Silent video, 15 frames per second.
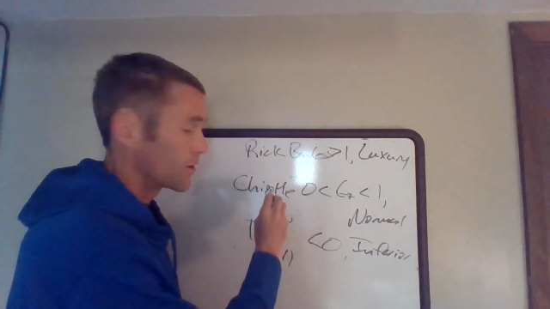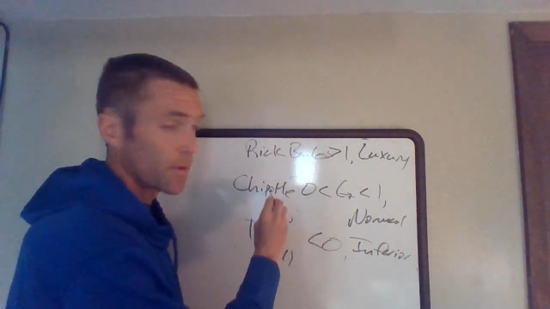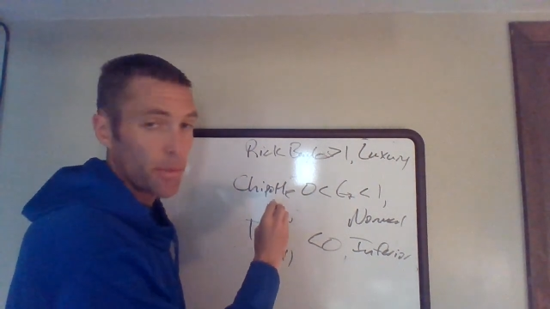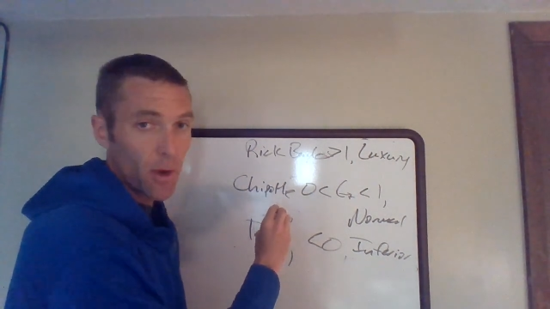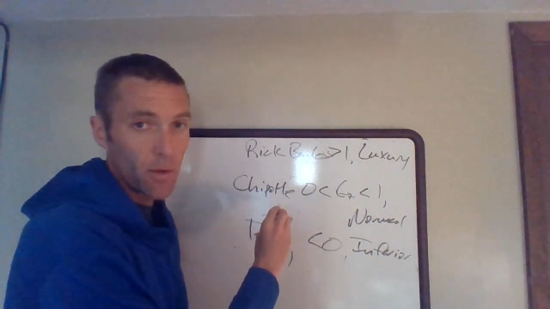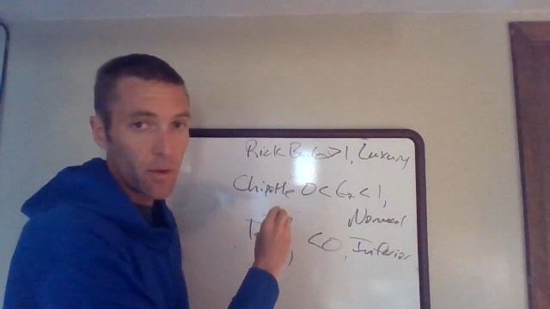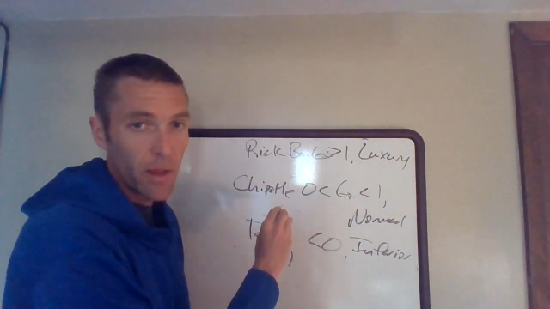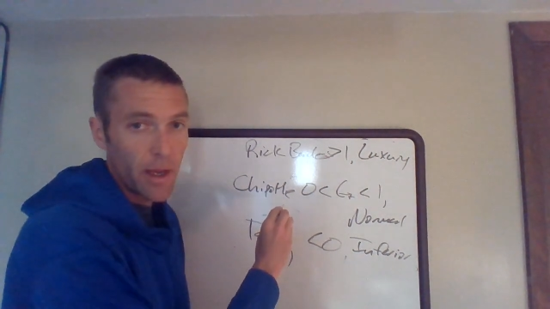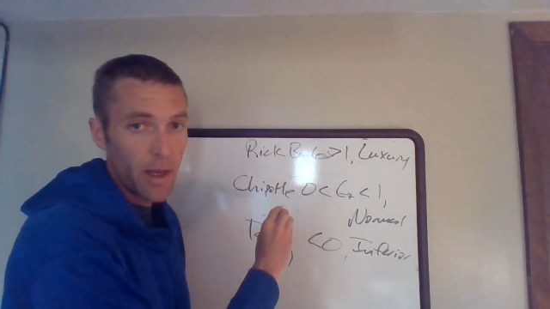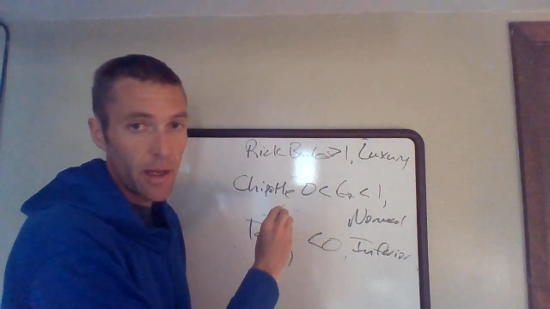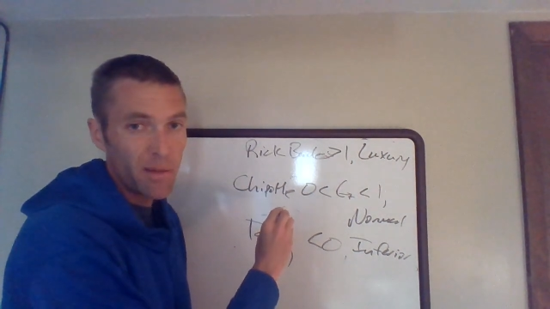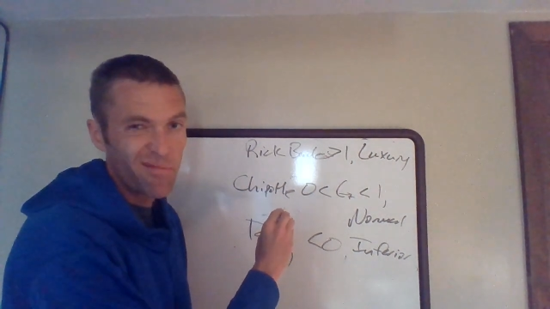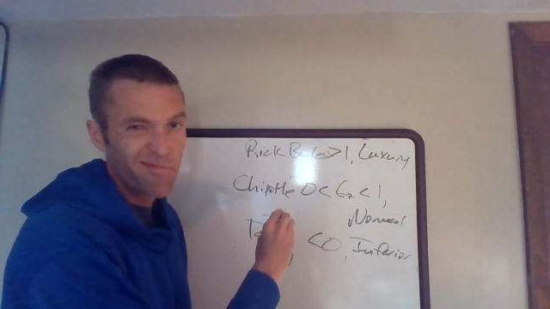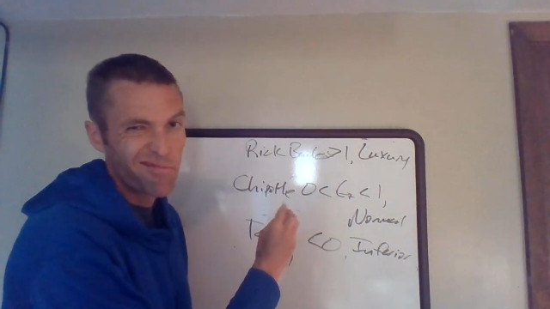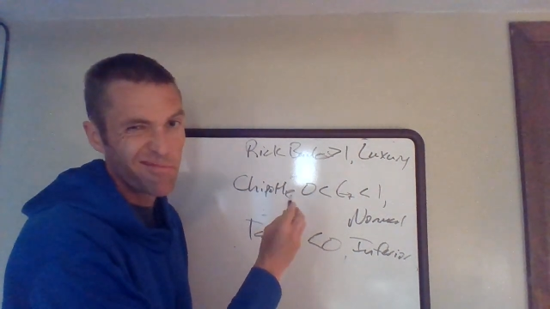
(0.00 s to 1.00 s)

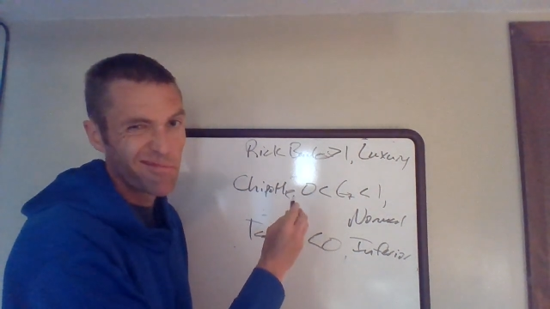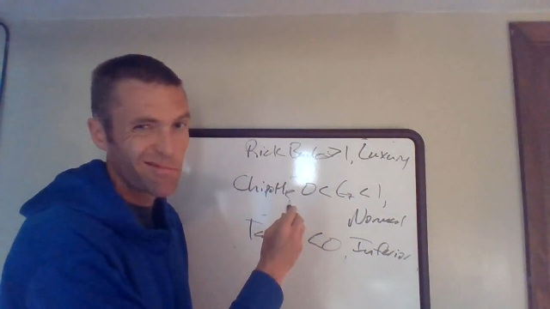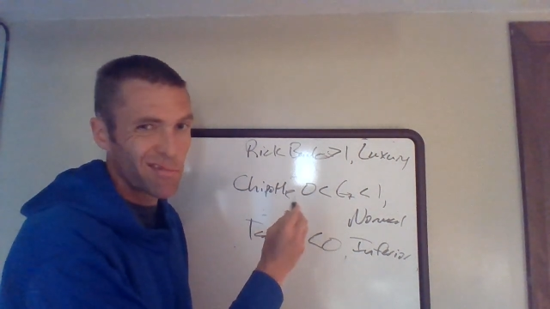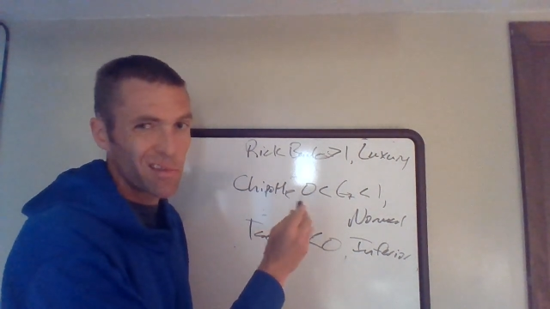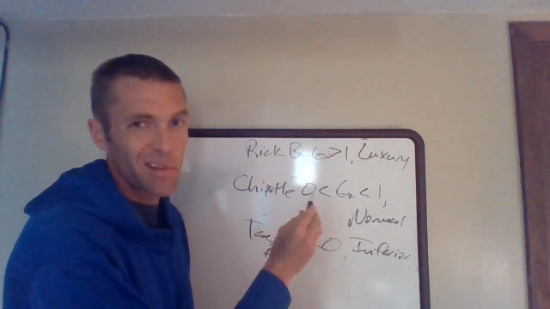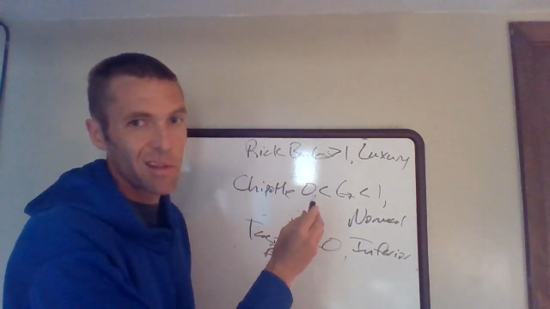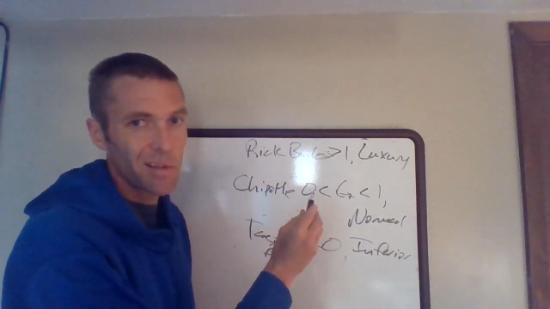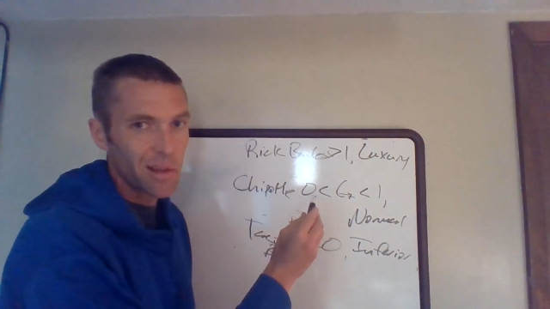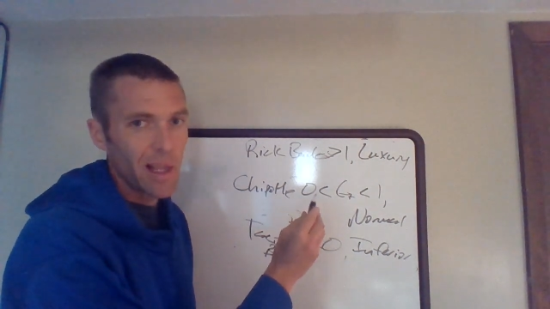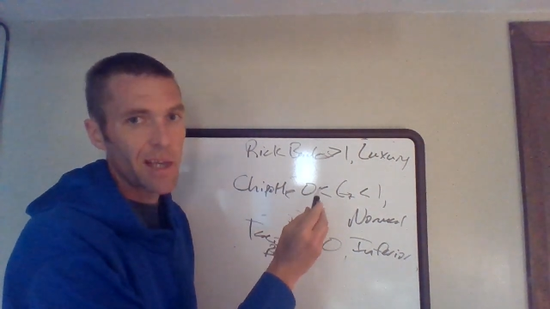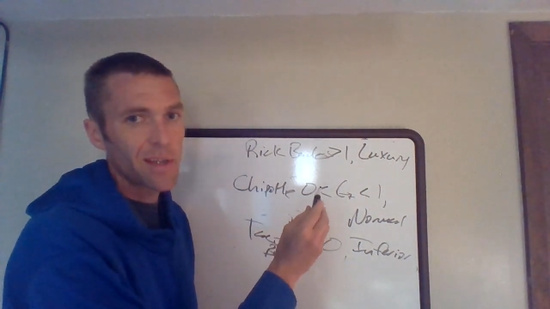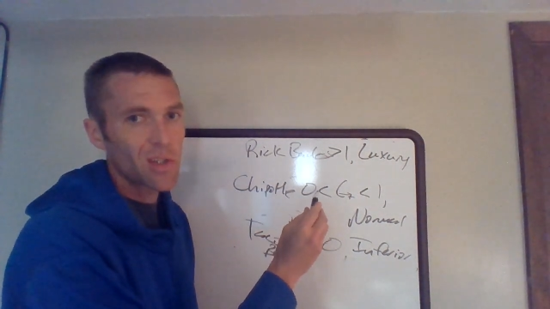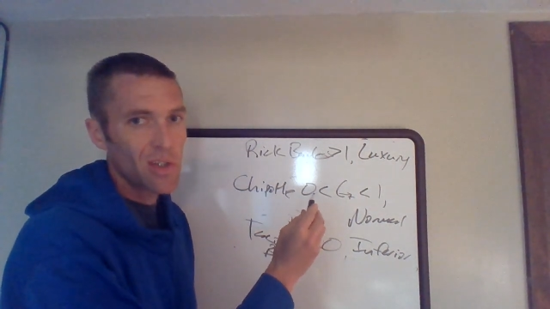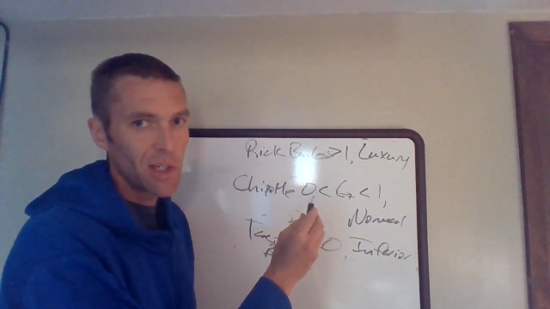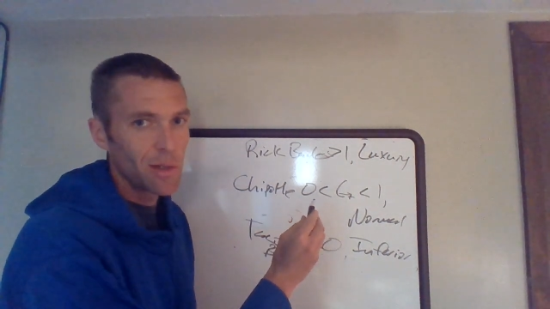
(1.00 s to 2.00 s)
Chipotle,
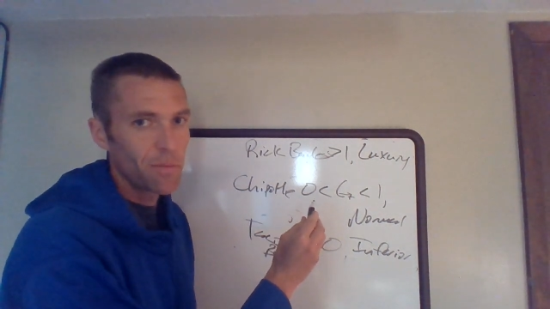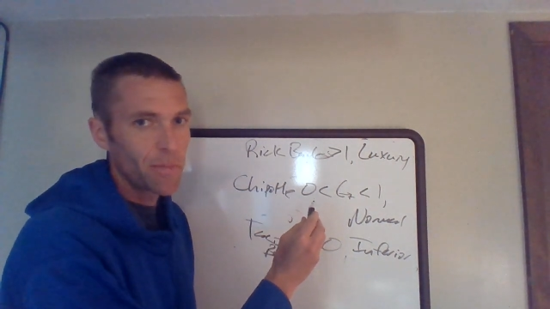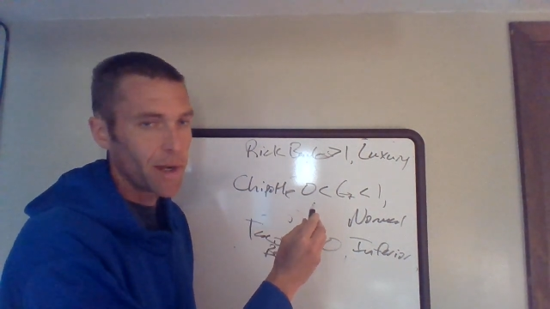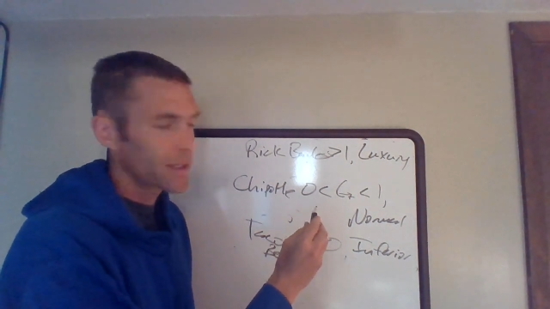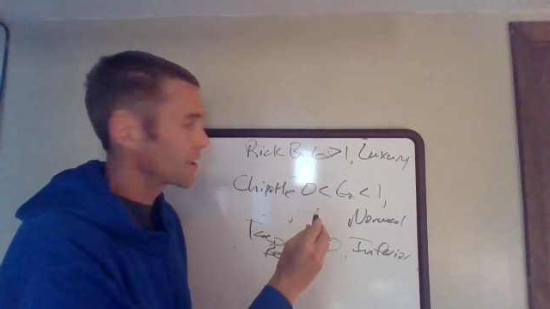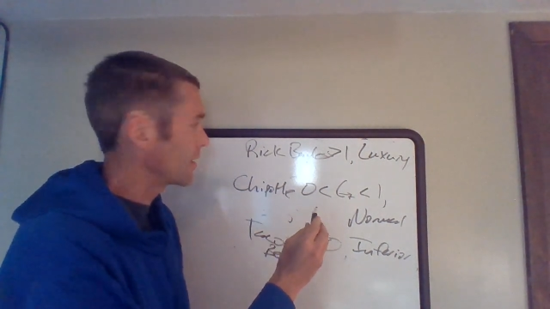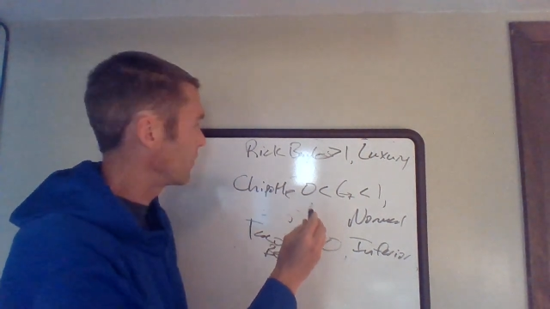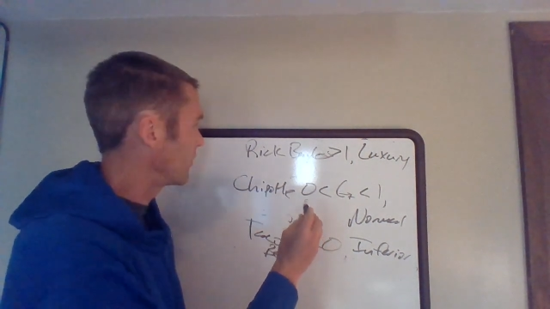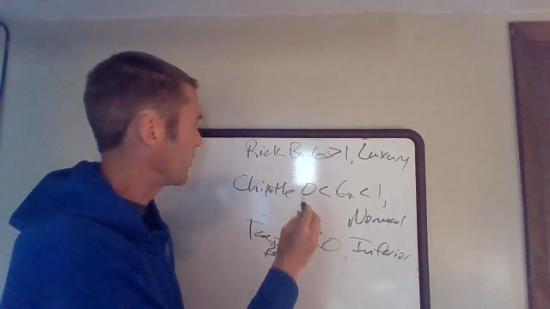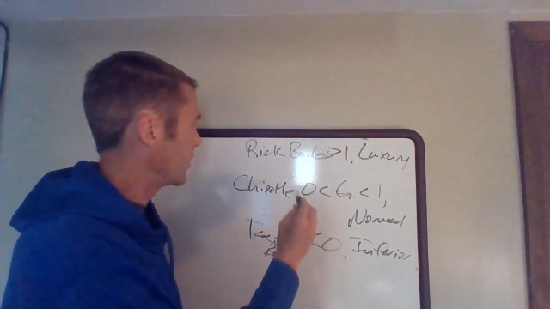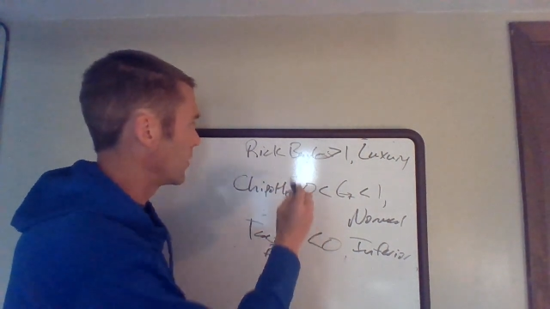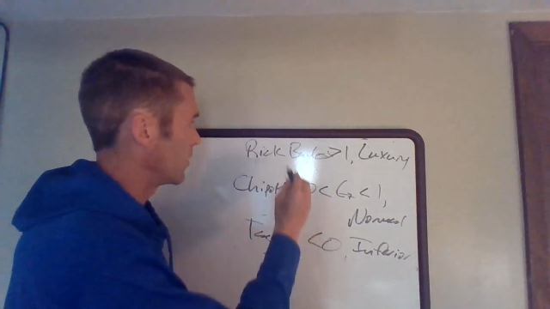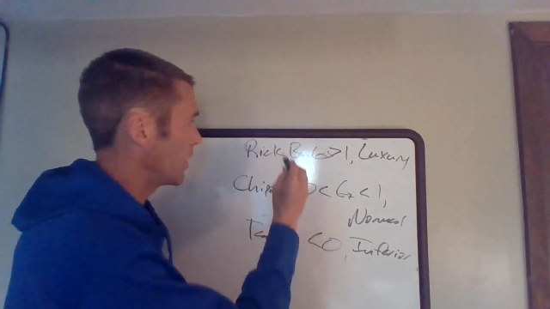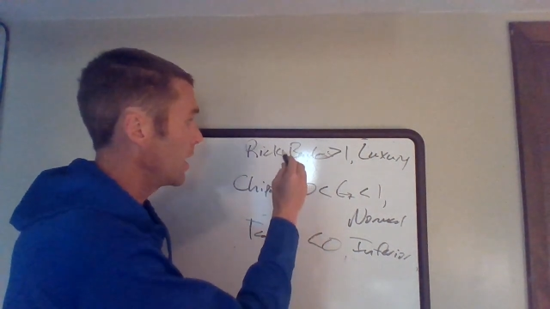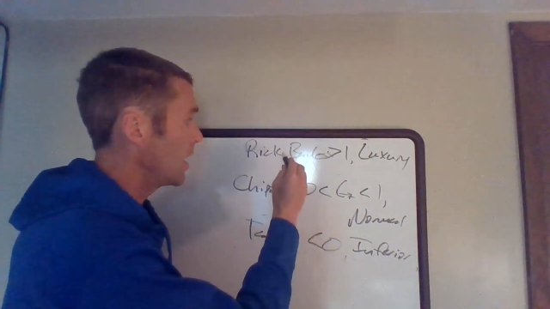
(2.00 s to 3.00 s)
less cheap Mexican
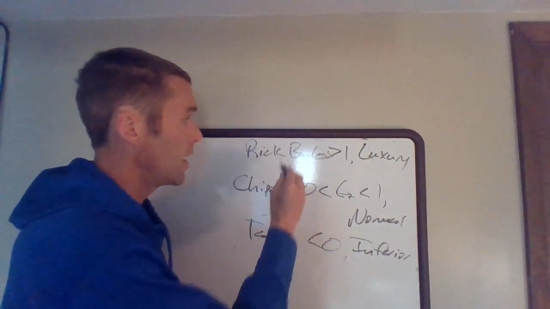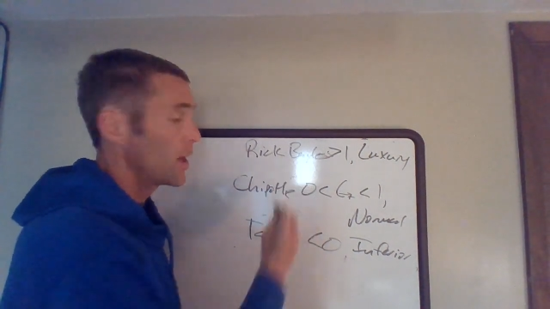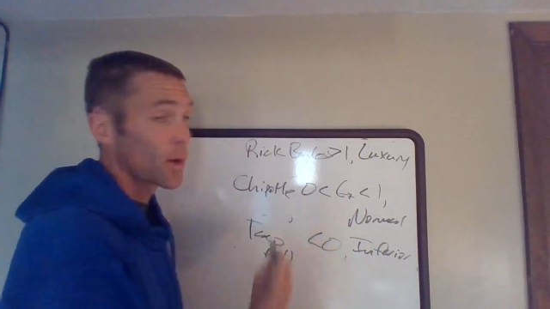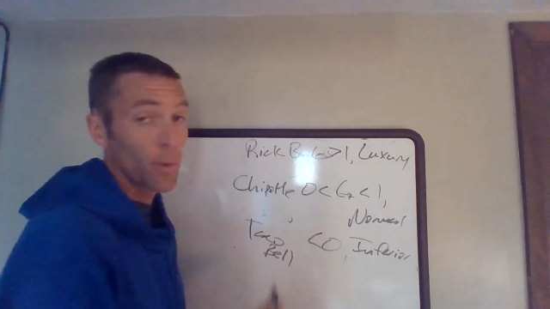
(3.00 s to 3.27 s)
food.